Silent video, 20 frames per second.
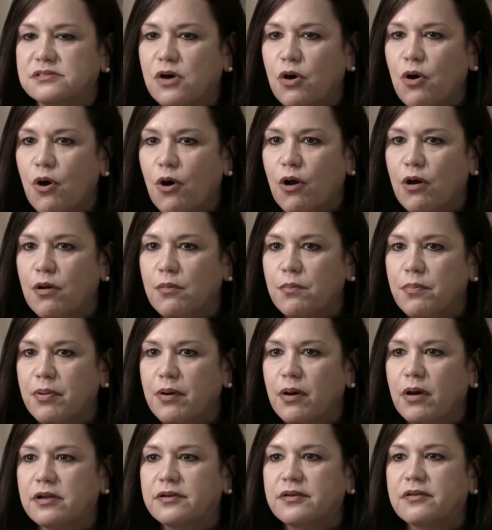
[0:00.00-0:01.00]
are.
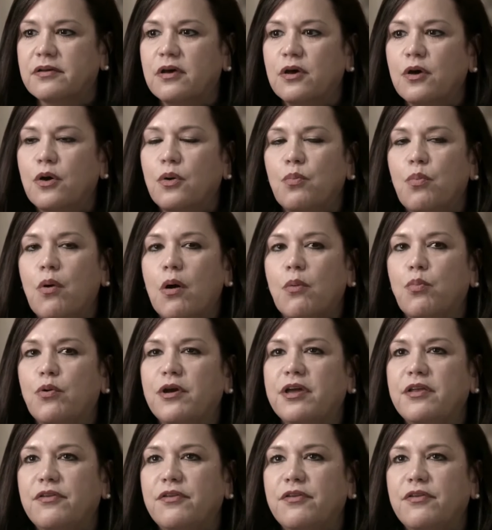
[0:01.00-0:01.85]
But what we